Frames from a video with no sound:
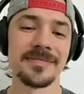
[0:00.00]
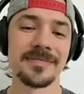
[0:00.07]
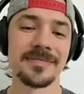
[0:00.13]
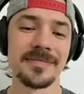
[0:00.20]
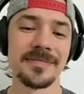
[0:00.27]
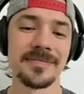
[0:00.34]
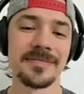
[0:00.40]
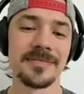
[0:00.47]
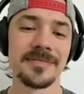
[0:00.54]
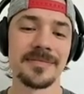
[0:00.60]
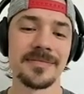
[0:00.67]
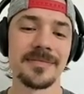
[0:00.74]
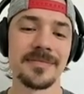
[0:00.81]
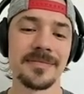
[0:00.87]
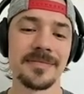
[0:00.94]

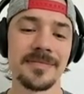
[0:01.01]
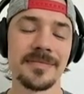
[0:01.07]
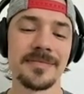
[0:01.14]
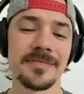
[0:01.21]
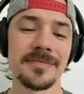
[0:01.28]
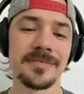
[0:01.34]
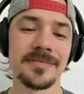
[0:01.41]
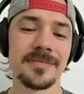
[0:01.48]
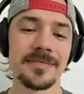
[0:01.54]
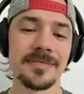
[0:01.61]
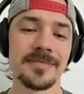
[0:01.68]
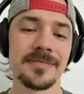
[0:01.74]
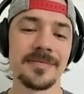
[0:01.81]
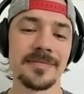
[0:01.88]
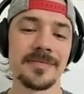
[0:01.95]

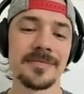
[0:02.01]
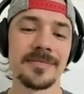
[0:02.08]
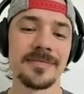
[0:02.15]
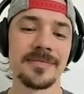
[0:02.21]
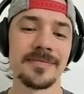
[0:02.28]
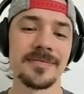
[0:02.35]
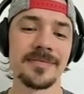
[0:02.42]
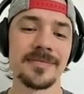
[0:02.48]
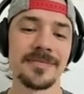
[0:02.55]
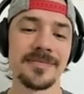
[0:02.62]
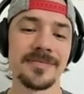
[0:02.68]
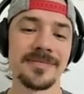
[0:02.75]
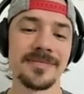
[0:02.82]
[no speech]